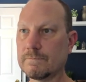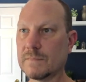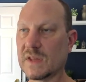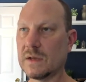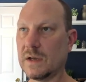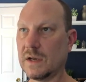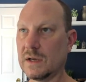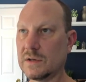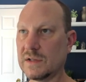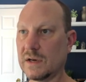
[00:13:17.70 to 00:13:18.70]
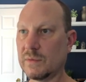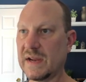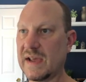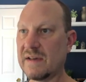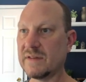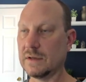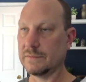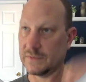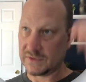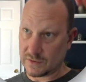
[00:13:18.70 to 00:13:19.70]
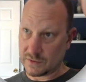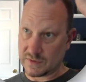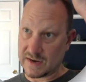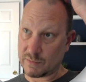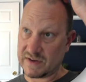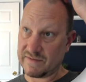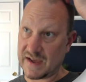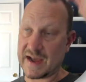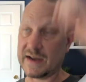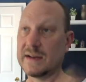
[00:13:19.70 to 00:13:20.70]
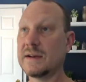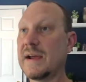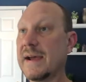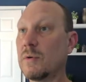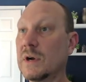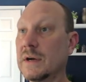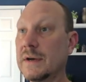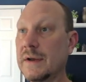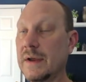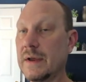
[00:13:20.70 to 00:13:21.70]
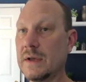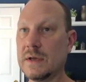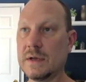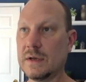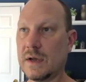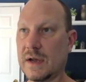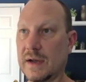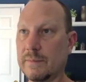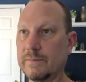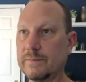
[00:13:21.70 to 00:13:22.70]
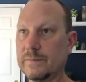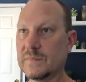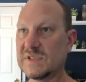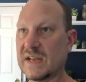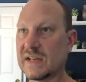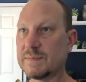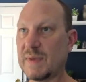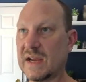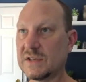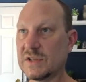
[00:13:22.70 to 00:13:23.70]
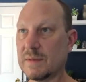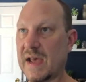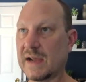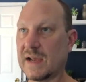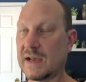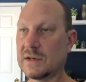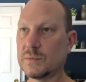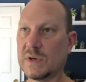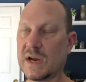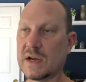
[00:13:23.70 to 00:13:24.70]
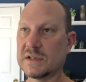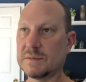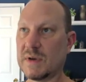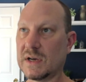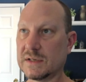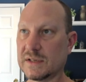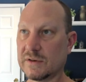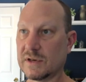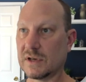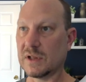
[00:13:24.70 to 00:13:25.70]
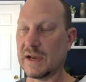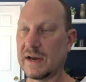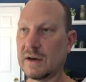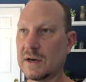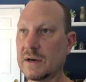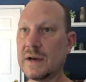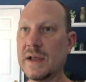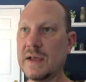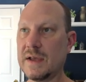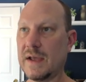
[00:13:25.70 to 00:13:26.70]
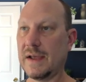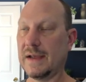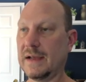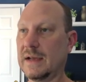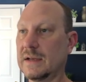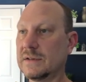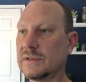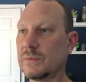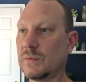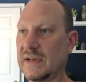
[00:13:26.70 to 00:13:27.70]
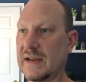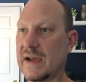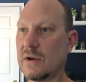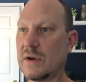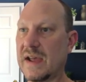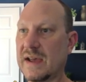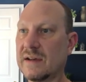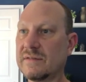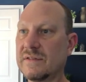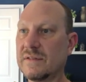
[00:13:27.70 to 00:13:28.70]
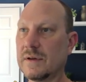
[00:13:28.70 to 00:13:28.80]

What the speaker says: And there we have it. So now we've added our settings page in the back end. We kind of debugged a critical error, and we now have